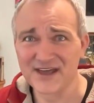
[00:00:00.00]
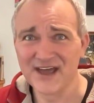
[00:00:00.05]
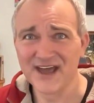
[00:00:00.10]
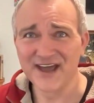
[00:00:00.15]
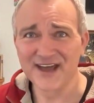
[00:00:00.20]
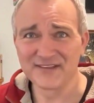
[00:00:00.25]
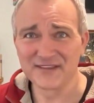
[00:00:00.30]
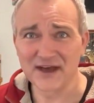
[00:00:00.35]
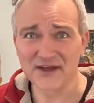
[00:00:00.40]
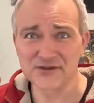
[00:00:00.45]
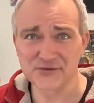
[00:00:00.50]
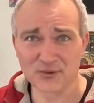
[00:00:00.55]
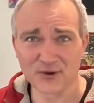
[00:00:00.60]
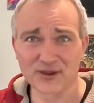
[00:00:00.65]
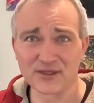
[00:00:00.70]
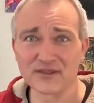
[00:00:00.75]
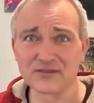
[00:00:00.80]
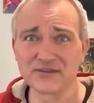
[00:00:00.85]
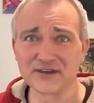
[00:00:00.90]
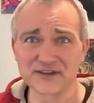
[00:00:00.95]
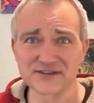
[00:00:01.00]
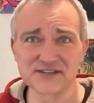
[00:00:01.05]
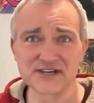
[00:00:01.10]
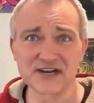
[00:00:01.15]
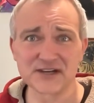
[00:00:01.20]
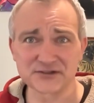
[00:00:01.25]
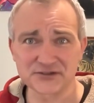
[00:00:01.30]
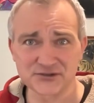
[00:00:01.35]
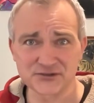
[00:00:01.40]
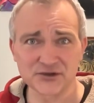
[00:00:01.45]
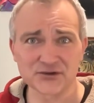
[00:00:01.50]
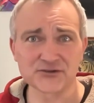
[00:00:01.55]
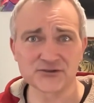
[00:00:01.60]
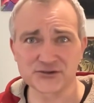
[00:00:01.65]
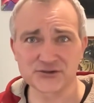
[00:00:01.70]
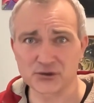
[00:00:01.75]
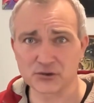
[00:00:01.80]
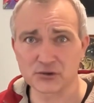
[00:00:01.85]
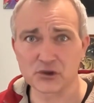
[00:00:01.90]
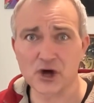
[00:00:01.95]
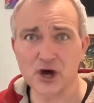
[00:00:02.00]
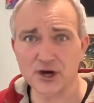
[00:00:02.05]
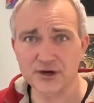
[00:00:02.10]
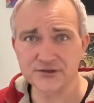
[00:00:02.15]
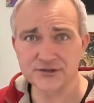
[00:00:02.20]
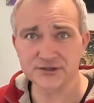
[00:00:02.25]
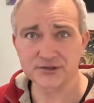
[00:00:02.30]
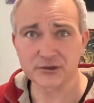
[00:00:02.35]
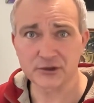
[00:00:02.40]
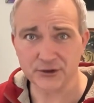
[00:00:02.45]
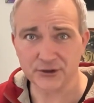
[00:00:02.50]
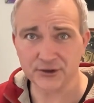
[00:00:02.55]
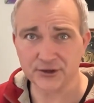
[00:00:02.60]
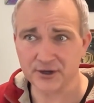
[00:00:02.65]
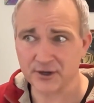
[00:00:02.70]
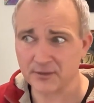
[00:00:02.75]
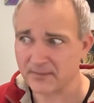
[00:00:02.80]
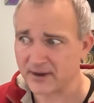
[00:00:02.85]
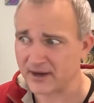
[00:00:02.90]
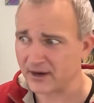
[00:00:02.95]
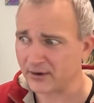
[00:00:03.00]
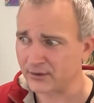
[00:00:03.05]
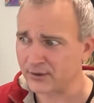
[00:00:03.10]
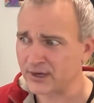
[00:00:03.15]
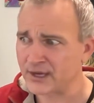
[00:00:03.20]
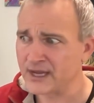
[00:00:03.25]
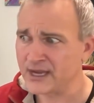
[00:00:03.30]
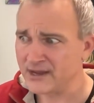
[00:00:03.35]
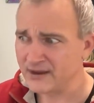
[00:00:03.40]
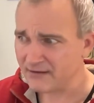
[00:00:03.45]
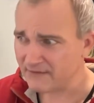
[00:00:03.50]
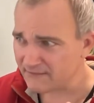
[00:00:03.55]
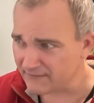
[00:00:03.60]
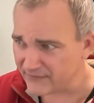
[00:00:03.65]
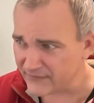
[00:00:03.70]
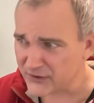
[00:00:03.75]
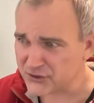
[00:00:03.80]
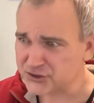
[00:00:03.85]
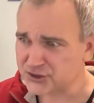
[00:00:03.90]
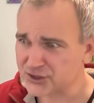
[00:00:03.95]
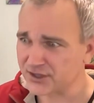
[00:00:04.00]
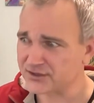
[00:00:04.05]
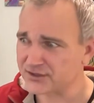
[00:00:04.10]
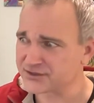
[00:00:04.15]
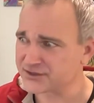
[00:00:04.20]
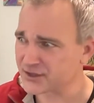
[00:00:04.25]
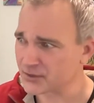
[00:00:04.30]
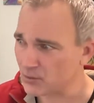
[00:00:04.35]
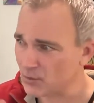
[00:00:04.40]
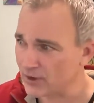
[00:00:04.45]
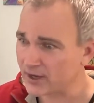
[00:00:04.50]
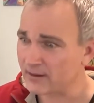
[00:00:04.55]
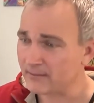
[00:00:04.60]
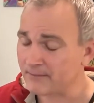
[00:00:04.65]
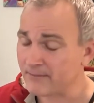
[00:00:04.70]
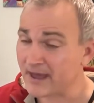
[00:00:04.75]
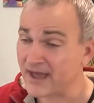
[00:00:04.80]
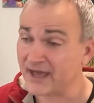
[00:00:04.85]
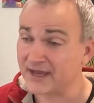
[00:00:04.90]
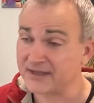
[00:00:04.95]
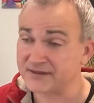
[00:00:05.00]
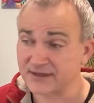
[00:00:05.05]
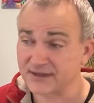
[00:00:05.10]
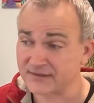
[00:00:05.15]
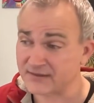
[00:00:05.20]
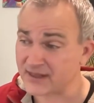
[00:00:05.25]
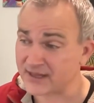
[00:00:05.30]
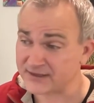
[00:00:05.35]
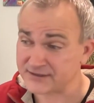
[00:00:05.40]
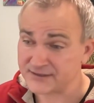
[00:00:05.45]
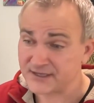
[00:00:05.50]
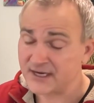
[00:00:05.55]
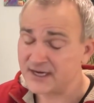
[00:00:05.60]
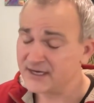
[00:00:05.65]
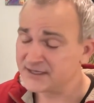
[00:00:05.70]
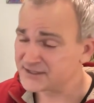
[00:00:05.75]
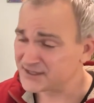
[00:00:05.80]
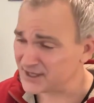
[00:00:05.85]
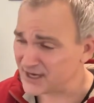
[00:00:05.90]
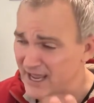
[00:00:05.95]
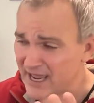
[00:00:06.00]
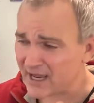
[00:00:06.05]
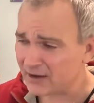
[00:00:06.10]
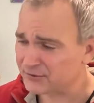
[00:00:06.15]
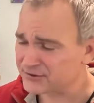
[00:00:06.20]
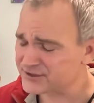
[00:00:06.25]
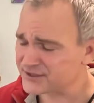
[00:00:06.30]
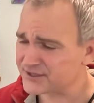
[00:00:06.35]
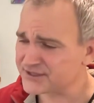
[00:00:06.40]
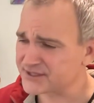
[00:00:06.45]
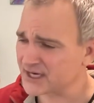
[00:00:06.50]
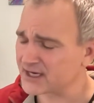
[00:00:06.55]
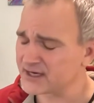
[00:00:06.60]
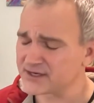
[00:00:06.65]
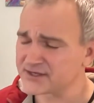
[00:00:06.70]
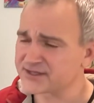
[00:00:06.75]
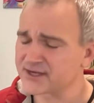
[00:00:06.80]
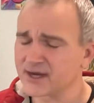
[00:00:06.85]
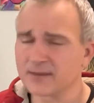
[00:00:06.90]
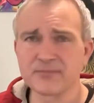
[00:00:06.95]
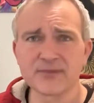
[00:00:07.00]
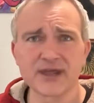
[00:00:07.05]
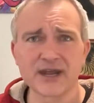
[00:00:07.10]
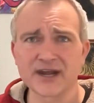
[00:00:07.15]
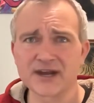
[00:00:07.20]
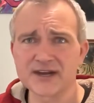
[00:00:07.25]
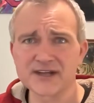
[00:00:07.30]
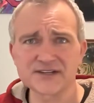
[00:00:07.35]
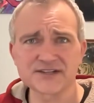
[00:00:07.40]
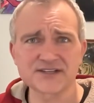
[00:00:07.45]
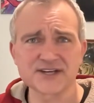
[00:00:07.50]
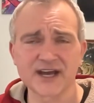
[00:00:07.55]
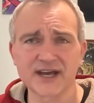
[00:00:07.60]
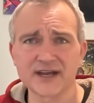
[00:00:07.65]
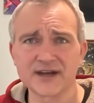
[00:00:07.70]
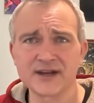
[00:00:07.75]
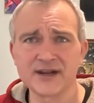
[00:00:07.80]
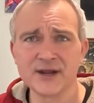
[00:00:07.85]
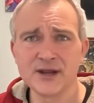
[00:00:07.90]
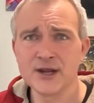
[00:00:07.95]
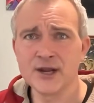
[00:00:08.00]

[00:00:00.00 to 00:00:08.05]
and that's one of the things that I took so long to learn about visions and what it meant. And then today I was listening to something and it said,